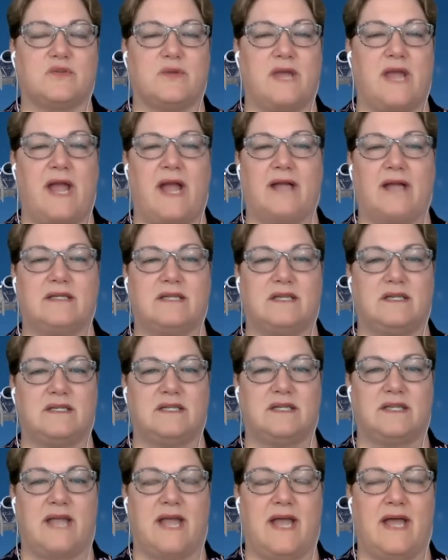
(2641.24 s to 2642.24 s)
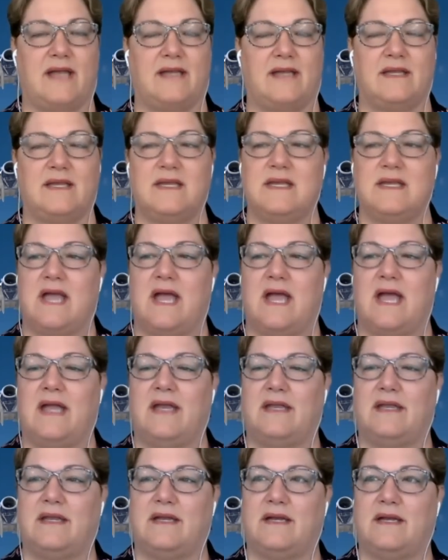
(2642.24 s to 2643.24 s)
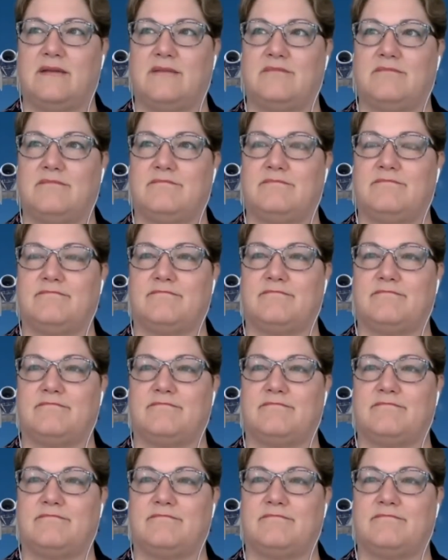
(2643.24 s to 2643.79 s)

reacting to that. And um,